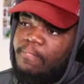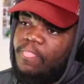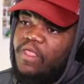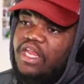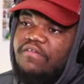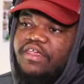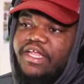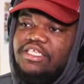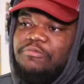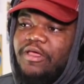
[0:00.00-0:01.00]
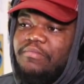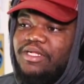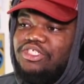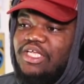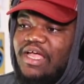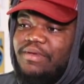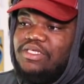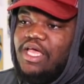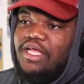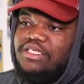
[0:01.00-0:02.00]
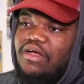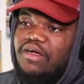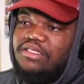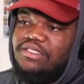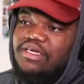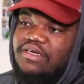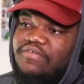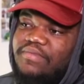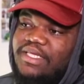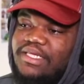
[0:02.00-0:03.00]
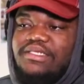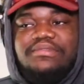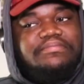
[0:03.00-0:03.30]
They didn't even get to spend much time as Hawk and Dove, man.